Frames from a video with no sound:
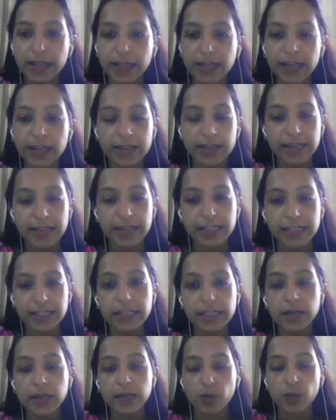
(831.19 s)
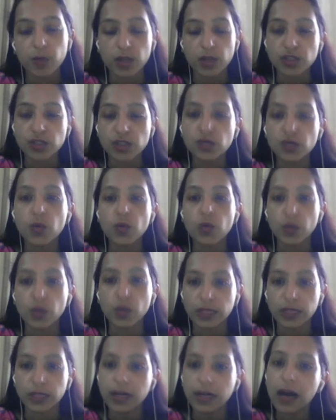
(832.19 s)
that he wants to own
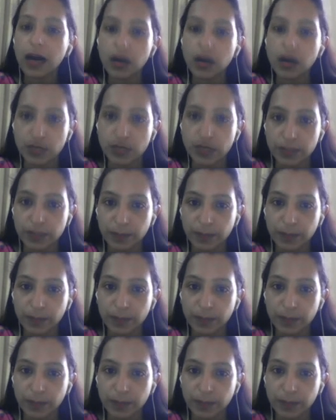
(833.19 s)
a house.